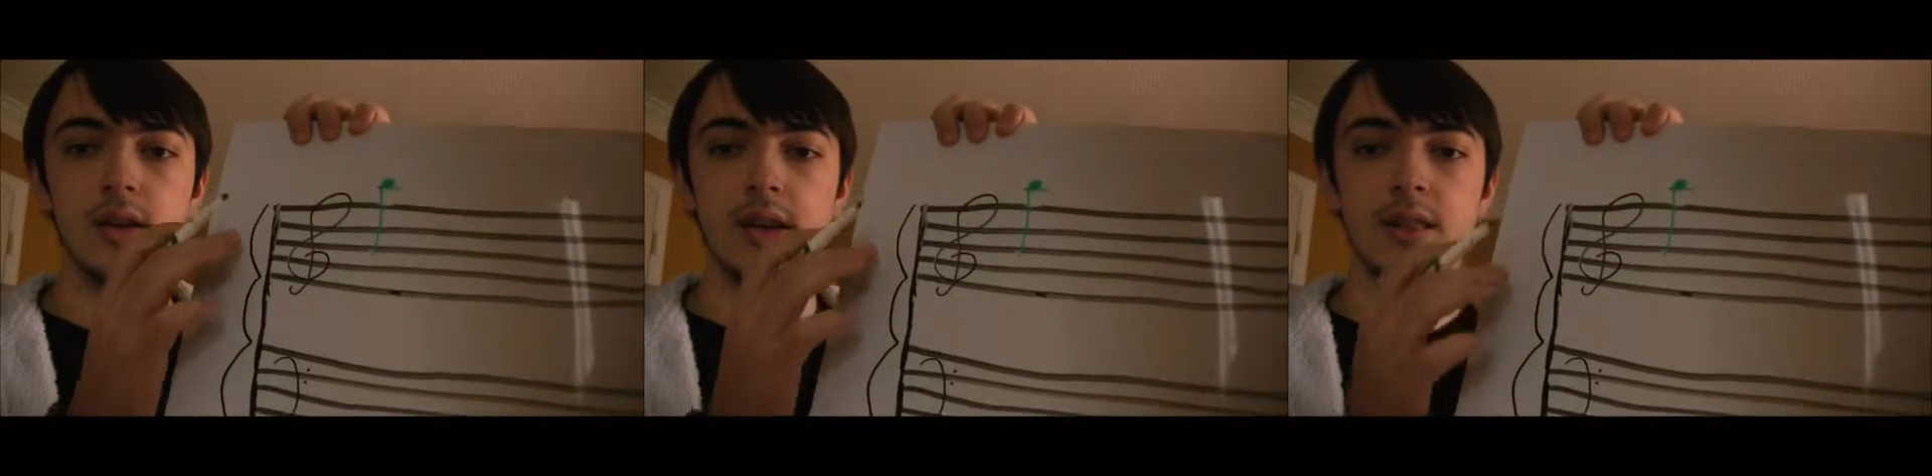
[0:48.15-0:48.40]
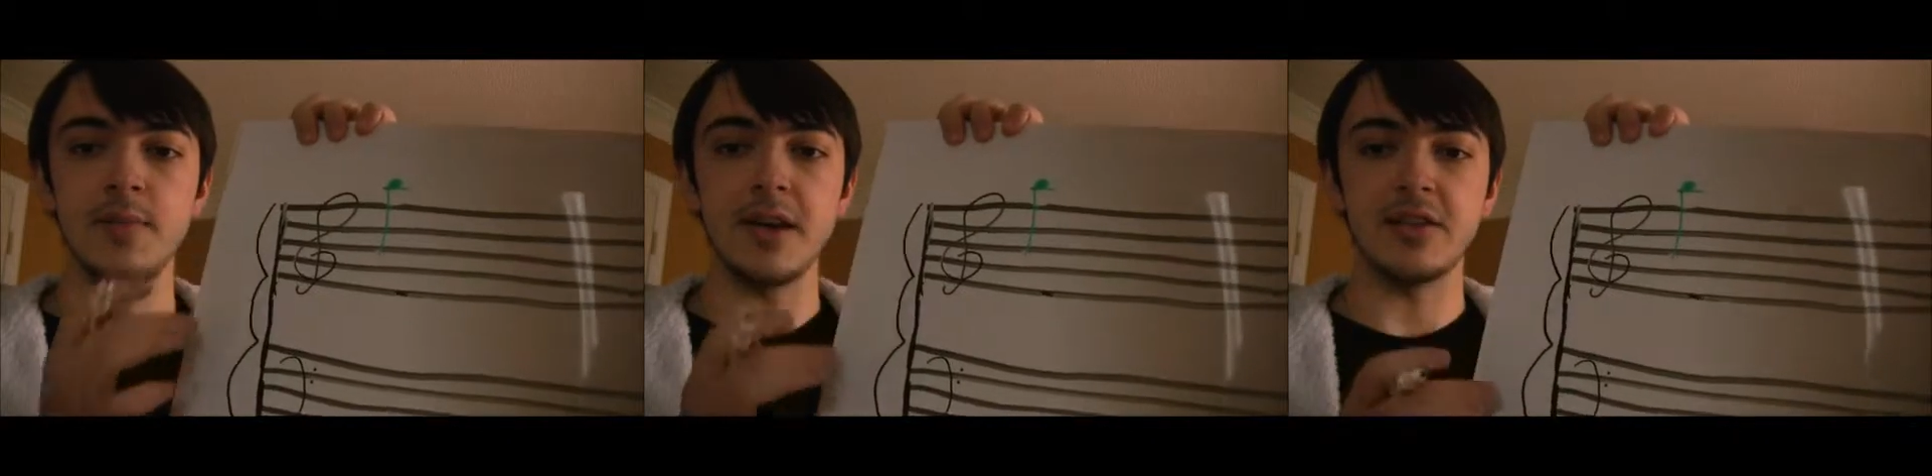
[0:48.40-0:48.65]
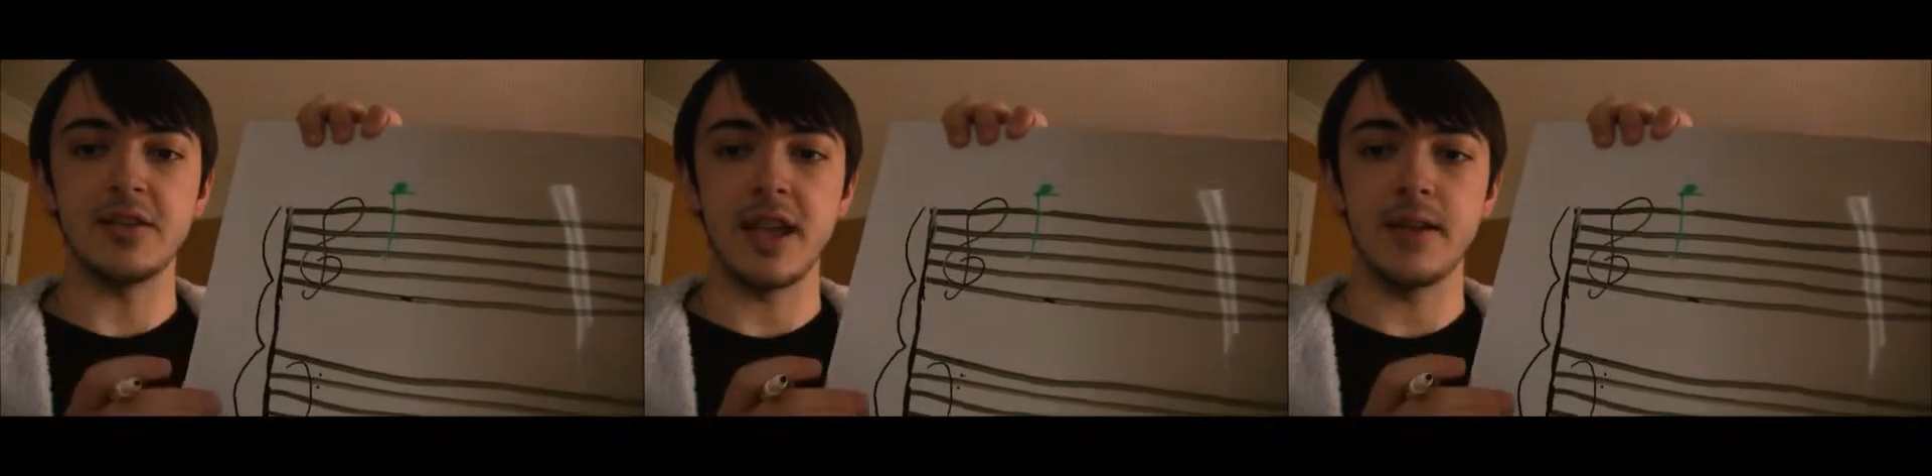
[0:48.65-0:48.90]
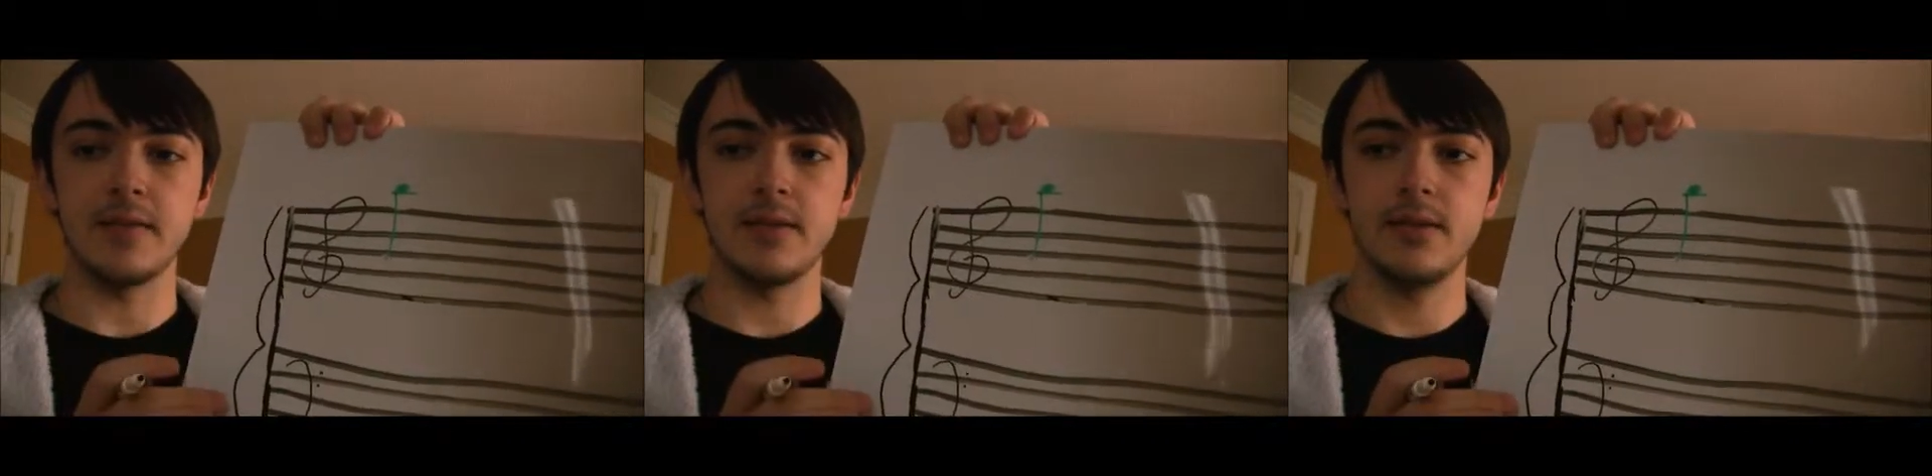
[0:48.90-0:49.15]
and the bass
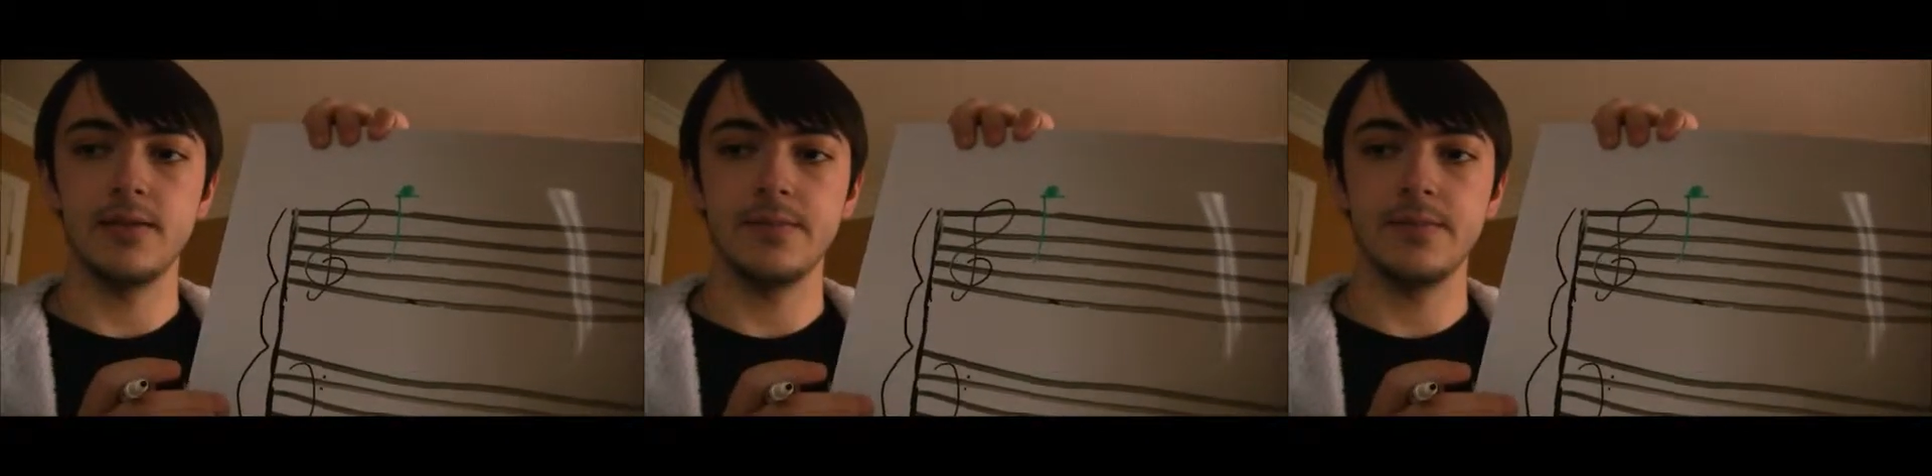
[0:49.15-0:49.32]
staff.